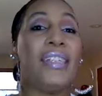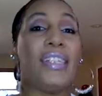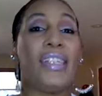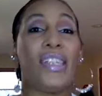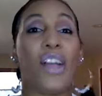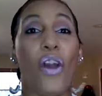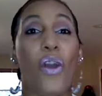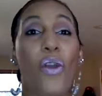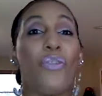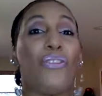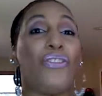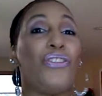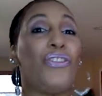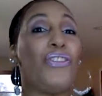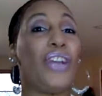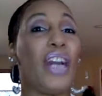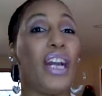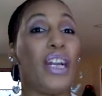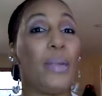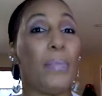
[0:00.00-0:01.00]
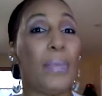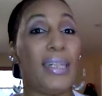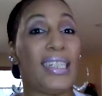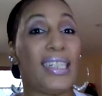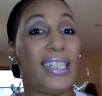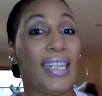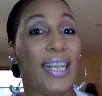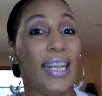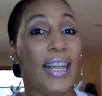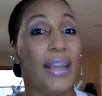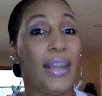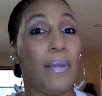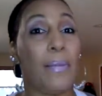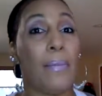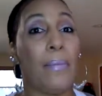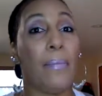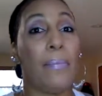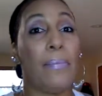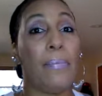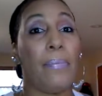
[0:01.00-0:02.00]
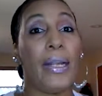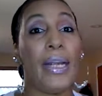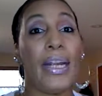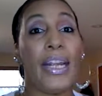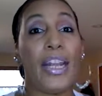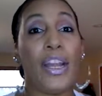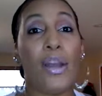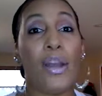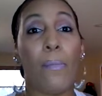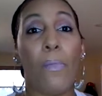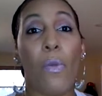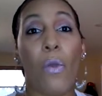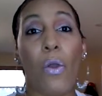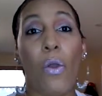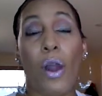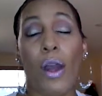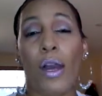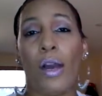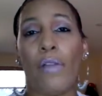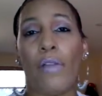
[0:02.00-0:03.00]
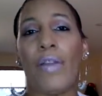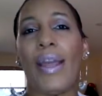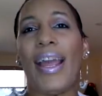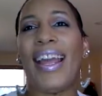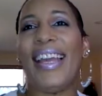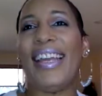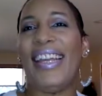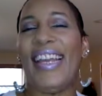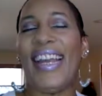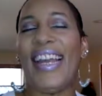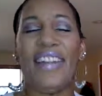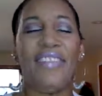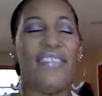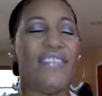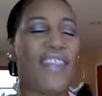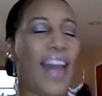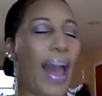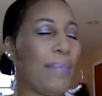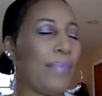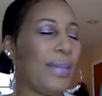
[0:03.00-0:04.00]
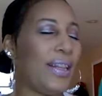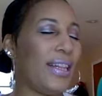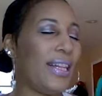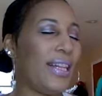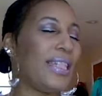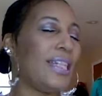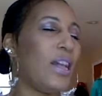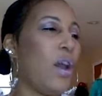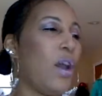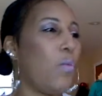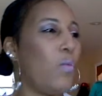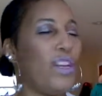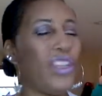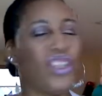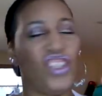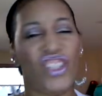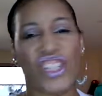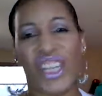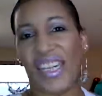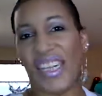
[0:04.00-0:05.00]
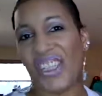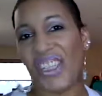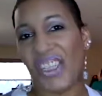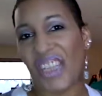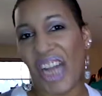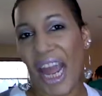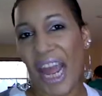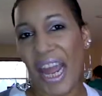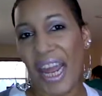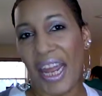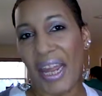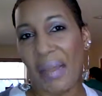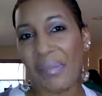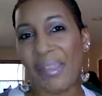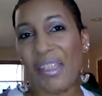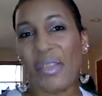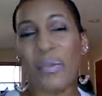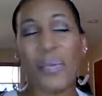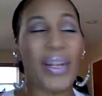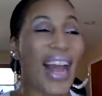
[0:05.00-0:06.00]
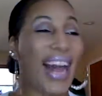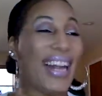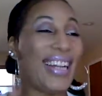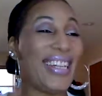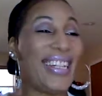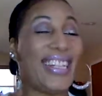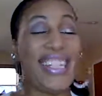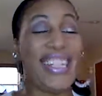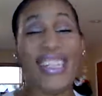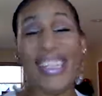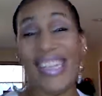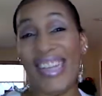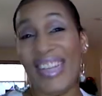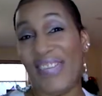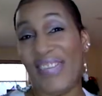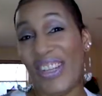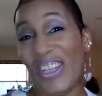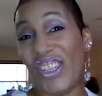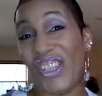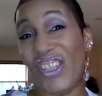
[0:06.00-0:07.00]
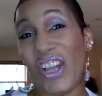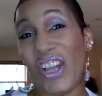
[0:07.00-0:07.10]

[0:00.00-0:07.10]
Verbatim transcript: So you're going to be seeing plenty of more of Getting Fabulous with Gina James, the reality TV